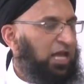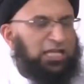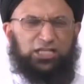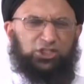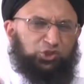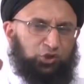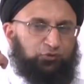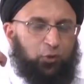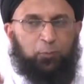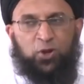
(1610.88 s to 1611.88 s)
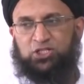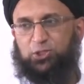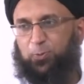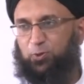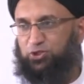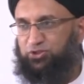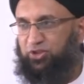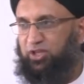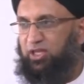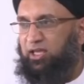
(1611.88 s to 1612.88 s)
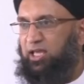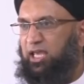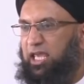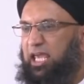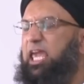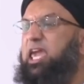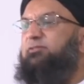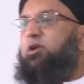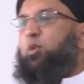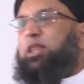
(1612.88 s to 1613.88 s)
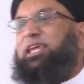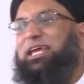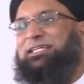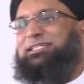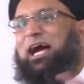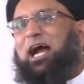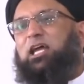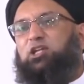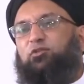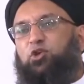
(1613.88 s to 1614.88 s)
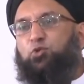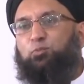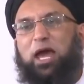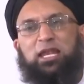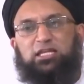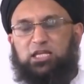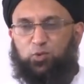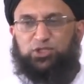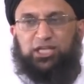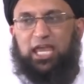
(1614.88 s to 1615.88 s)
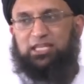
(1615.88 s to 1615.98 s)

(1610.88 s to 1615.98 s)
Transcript: that he stood for principles, even when the entirety of humanity was